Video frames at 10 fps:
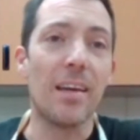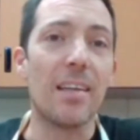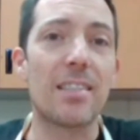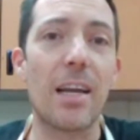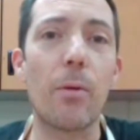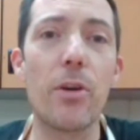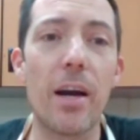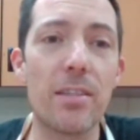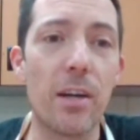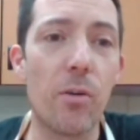Today what you
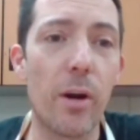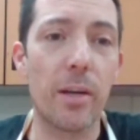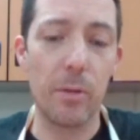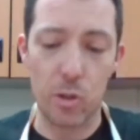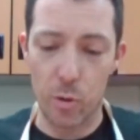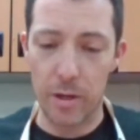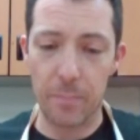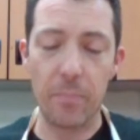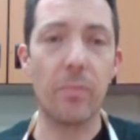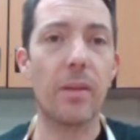guys are going to be
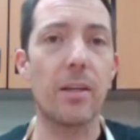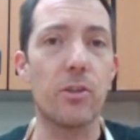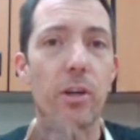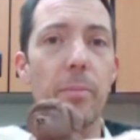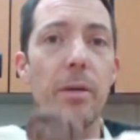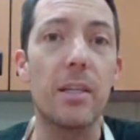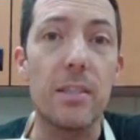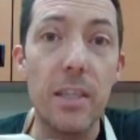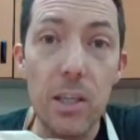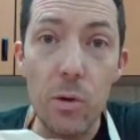doing is you're going to be
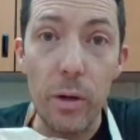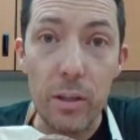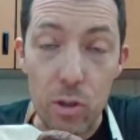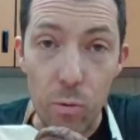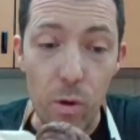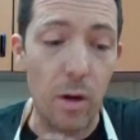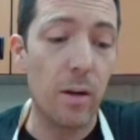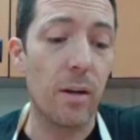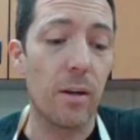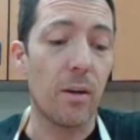continuing to
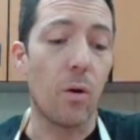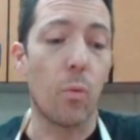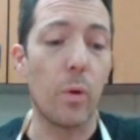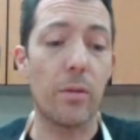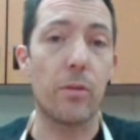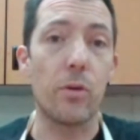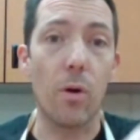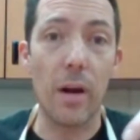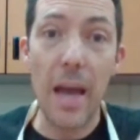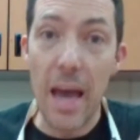work with
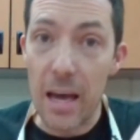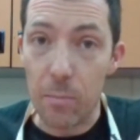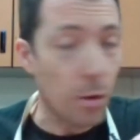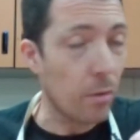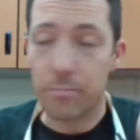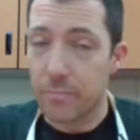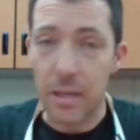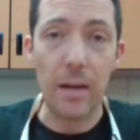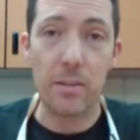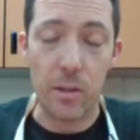your animal, or
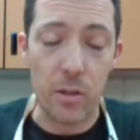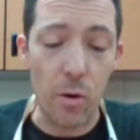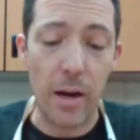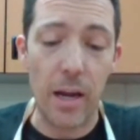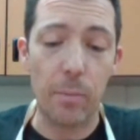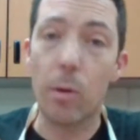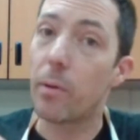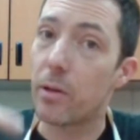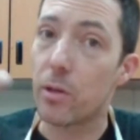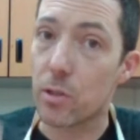not necessarily your animal,
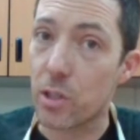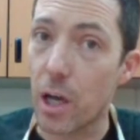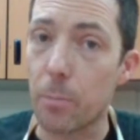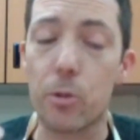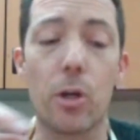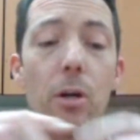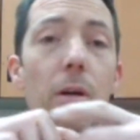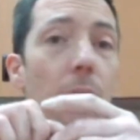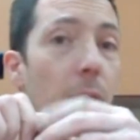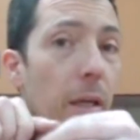but your sculpture
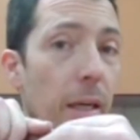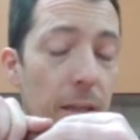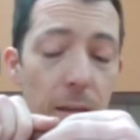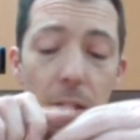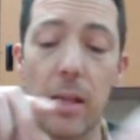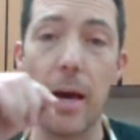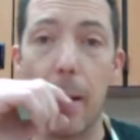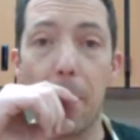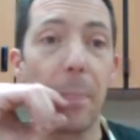in clay.